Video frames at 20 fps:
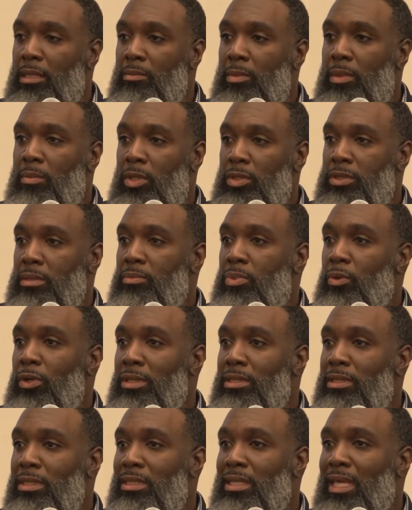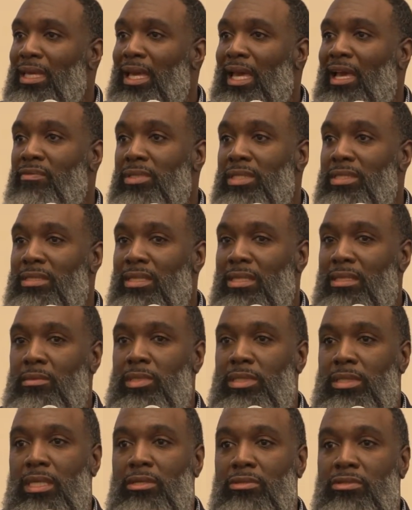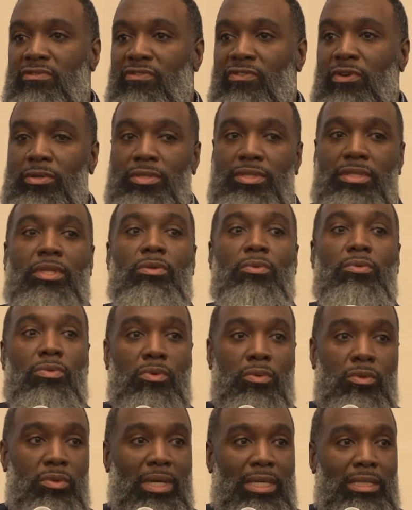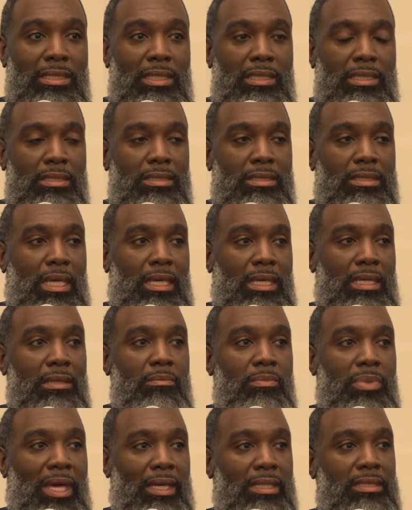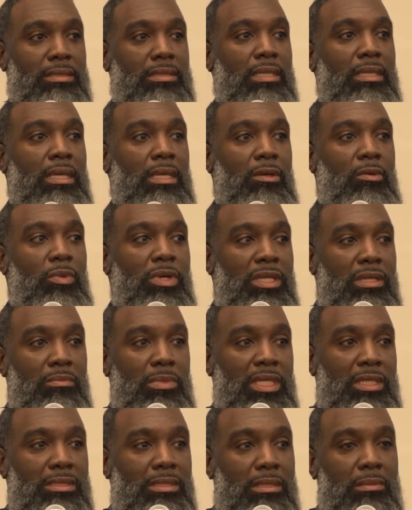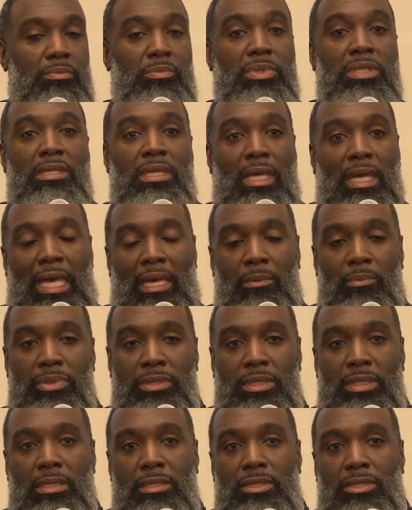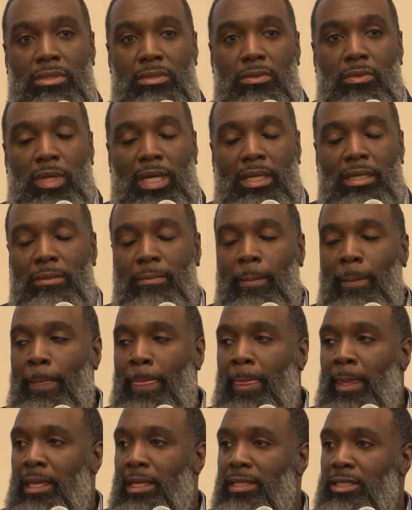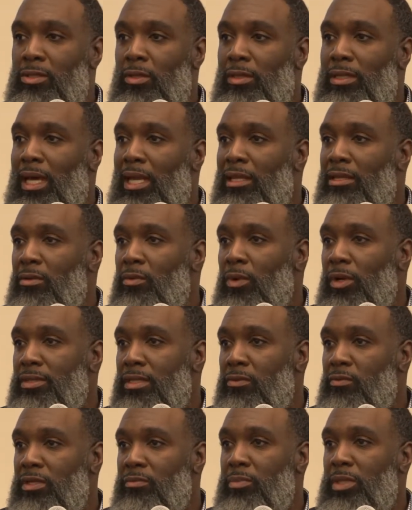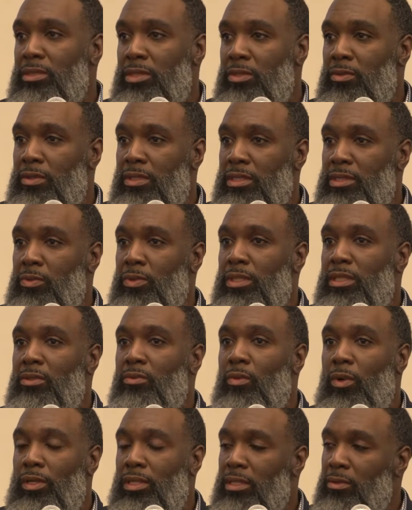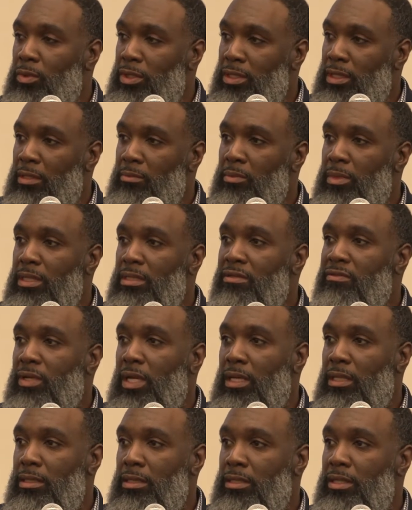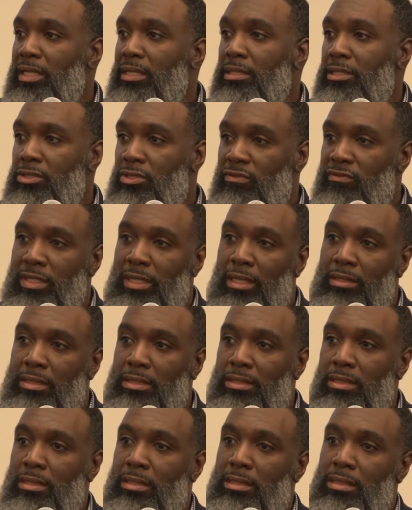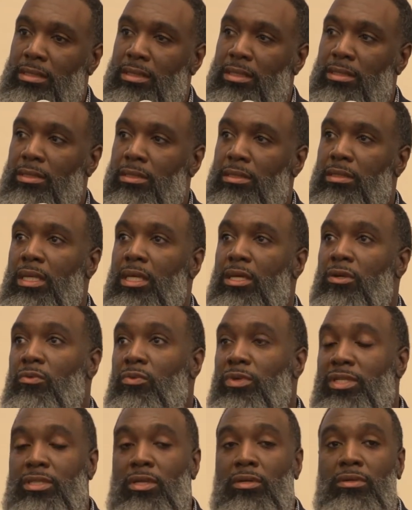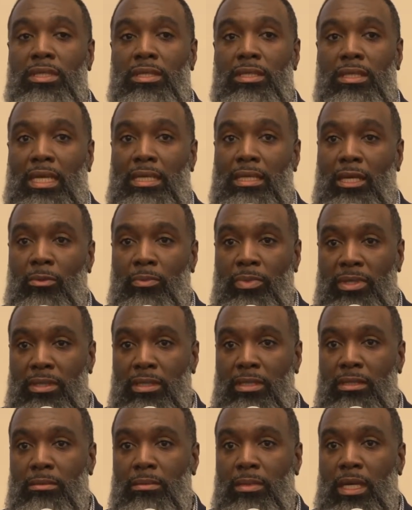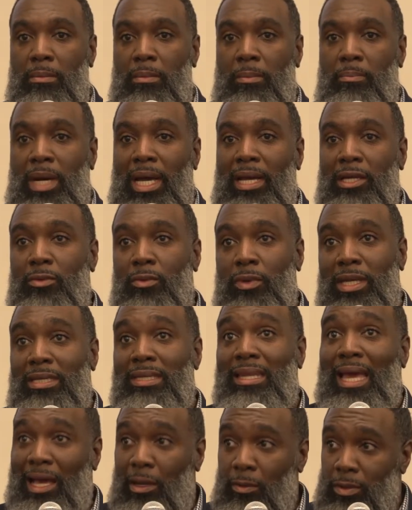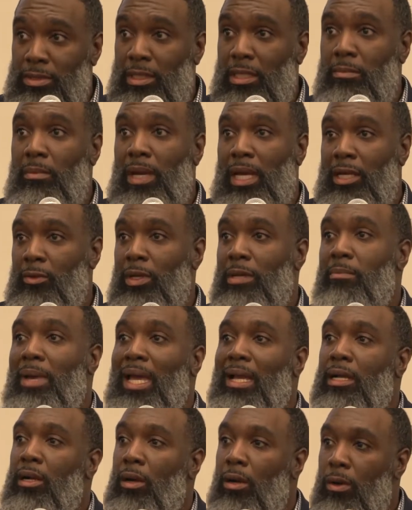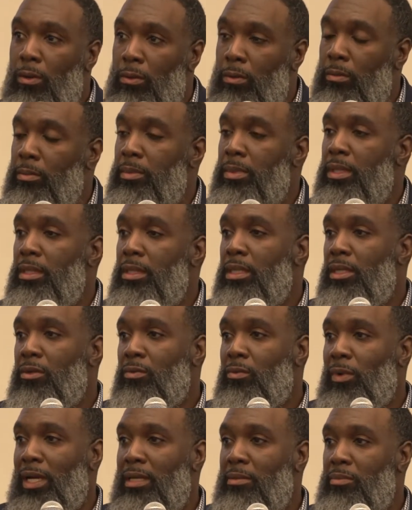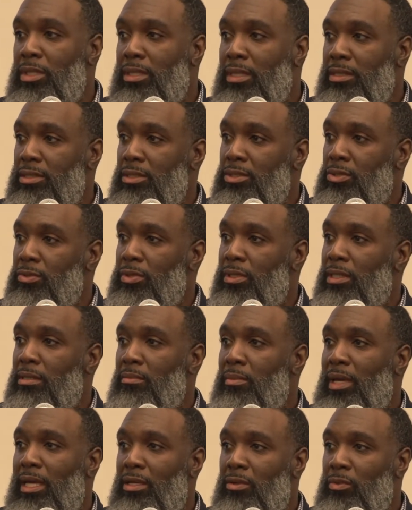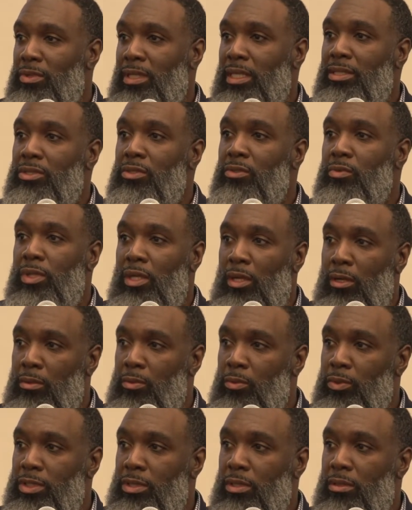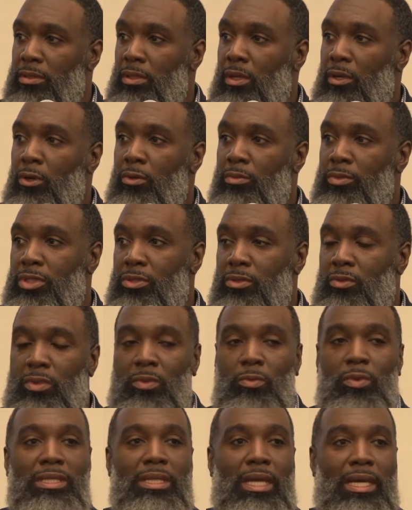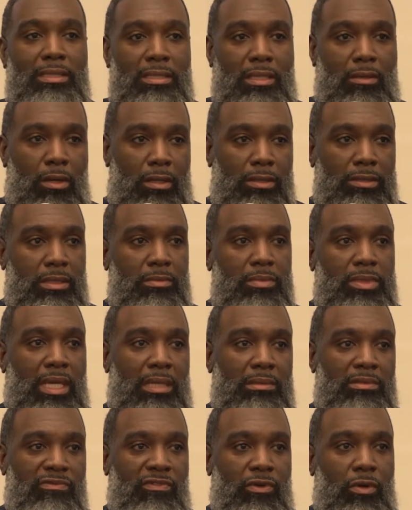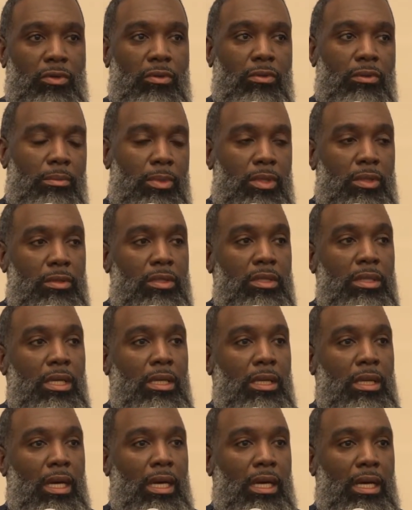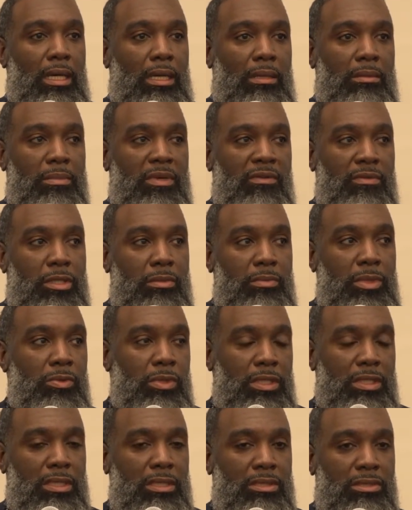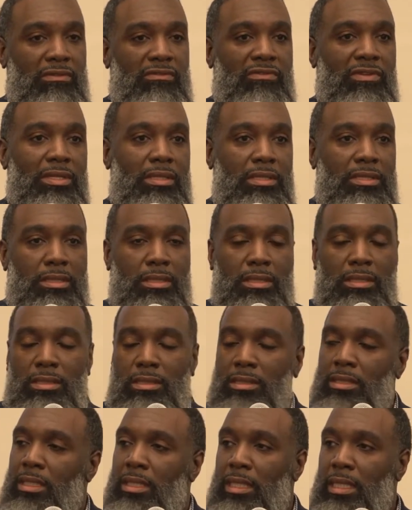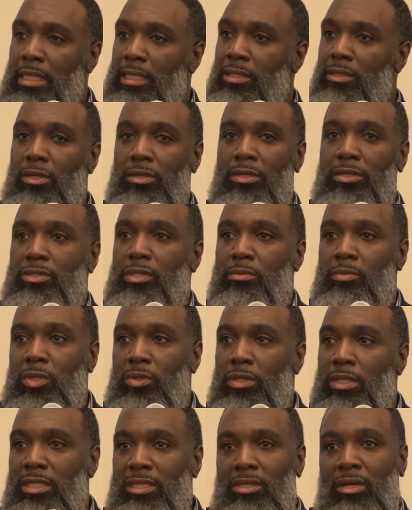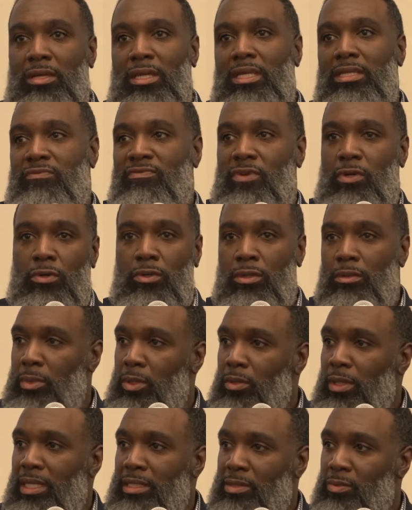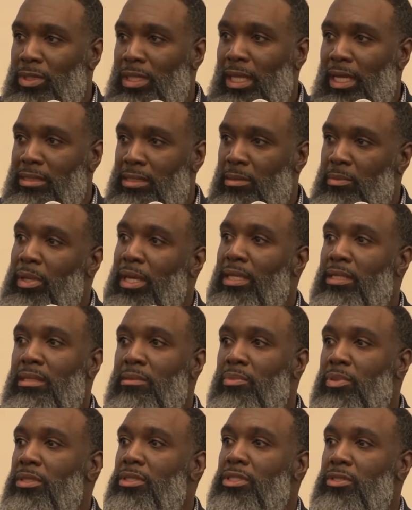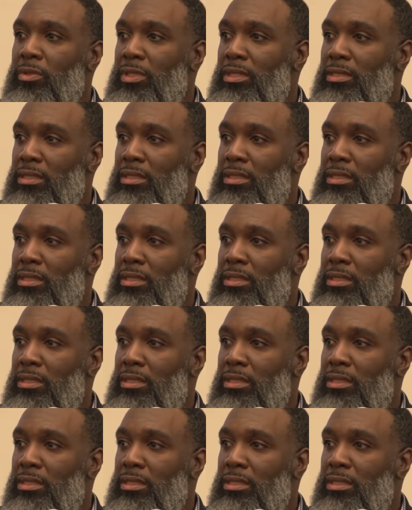But most importantly, they have to see themselves first through a lens that impacts what it means to be at potential, right? And so a lot of the work that we've been doing is really working with young men of color in the juvenile detention center, returning and helping them migrate, I would say migrate back home, right? Because the truth of the matter, when they do return home to what we like to call sometimes vulnerable communities or villages, you know, those communities aren't as vulnerable as we like to paint the picture is.